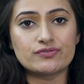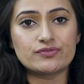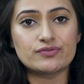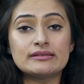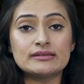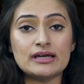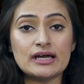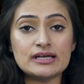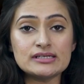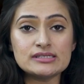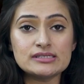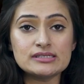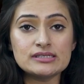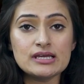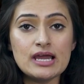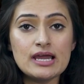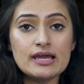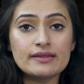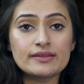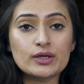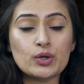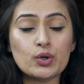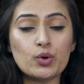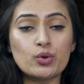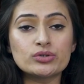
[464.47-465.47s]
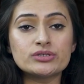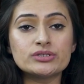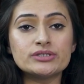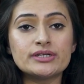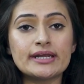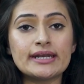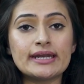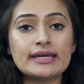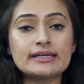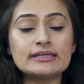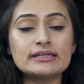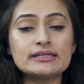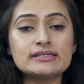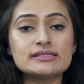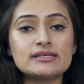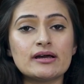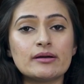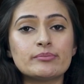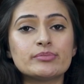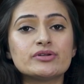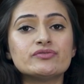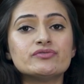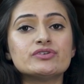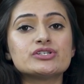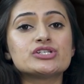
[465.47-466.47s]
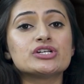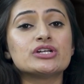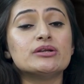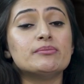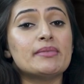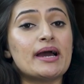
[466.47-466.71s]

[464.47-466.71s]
Thus, the court directed Subdivisional